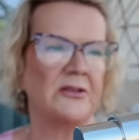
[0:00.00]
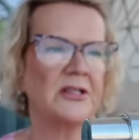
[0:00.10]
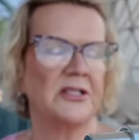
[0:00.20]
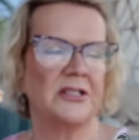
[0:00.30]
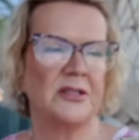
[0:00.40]

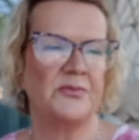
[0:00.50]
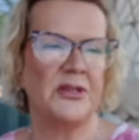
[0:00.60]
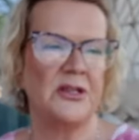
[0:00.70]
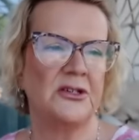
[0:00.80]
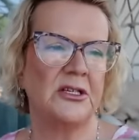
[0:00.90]
It is the
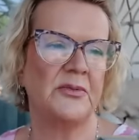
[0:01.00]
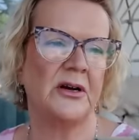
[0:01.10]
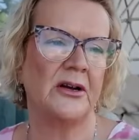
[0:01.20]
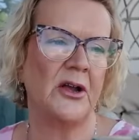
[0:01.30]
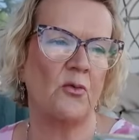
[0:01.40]
Beauty
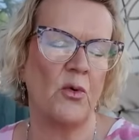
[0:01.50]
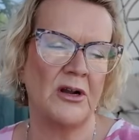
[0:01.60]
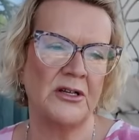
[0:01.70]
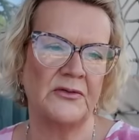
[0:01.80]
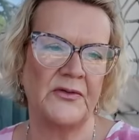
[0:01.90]
Pie Wonder